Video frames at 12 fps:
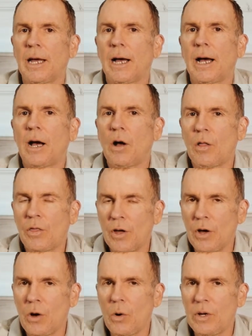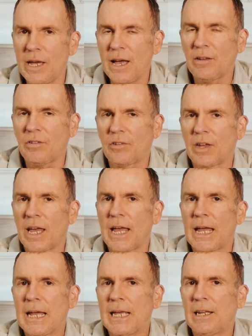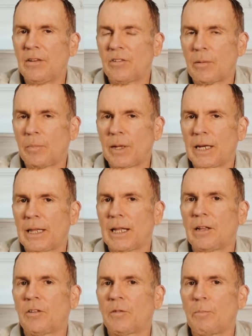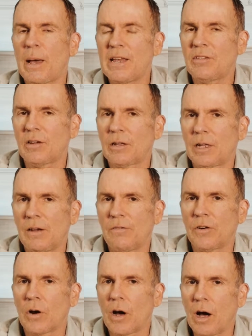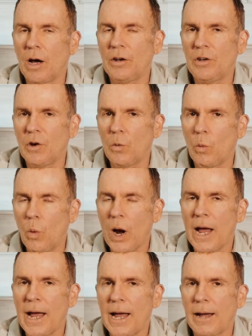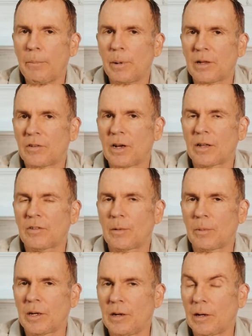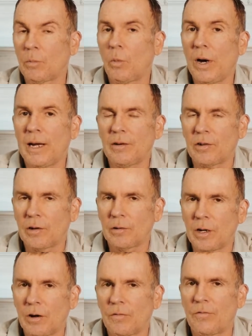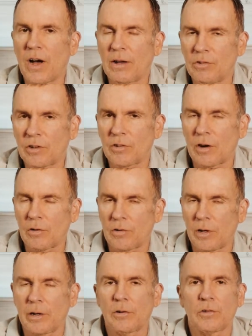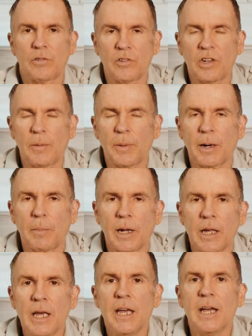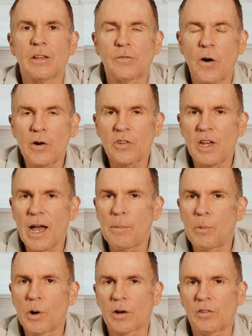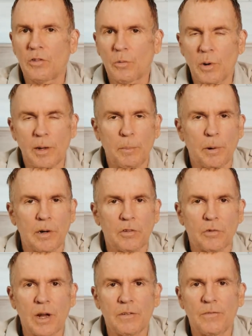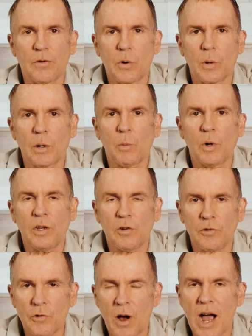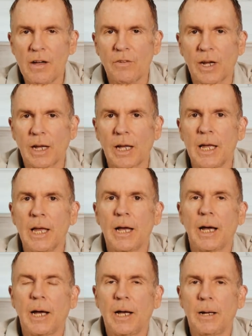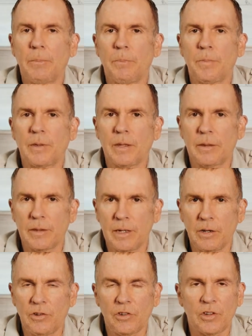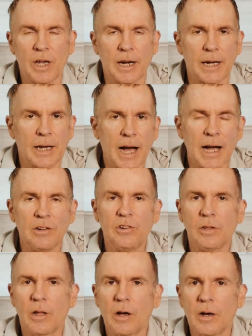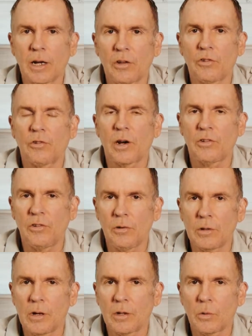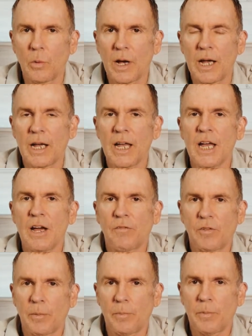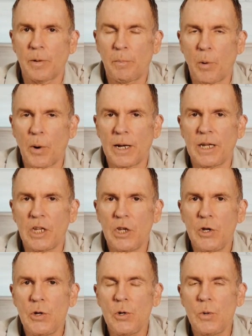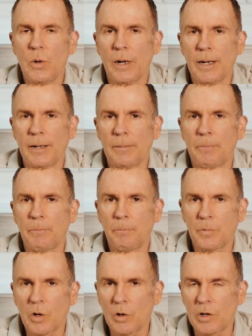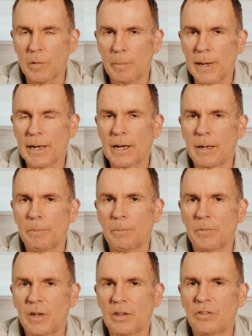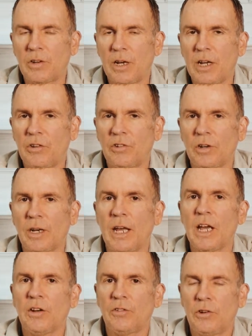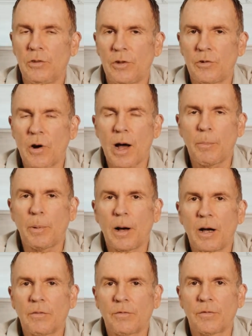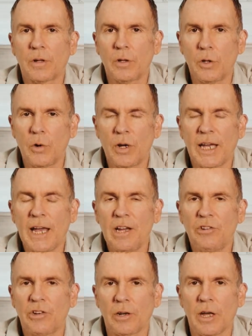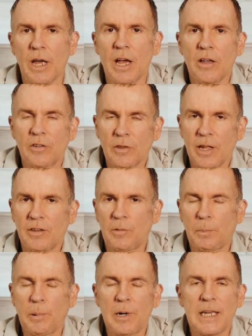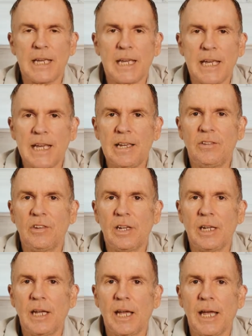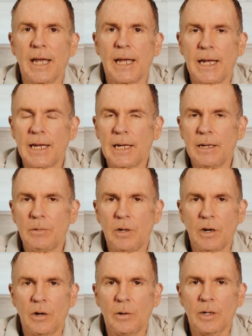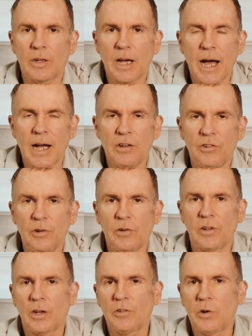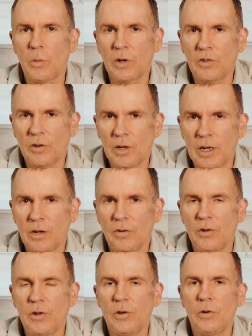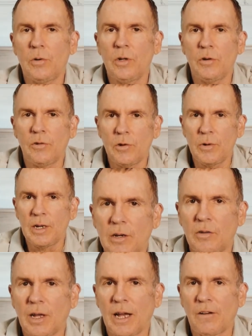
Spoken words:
Although, yes, it is something that is basically for on your way, but it's not something you can wait till 5-6 hours later. So just keep that in mind. As far as the app works, it's really pretty straightforward. When you're driving, it just kind of guides you along, instructs you along the way from the point you go to your pickup destination to the drop-off location. So that's pretty easy. It guides you and tells you what you need to do. You do need to take